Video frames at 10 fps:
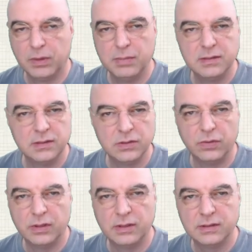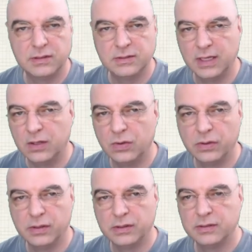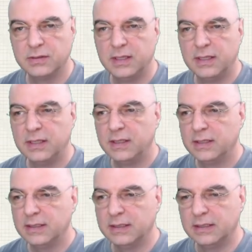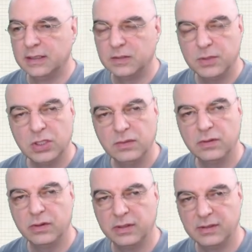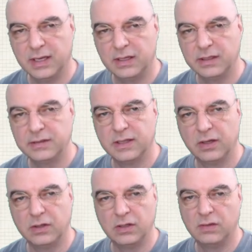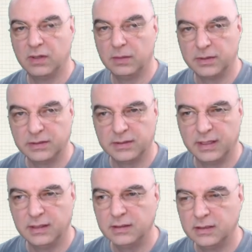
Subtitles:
business owners, stakeholders, especially on the technical side, on the developer side.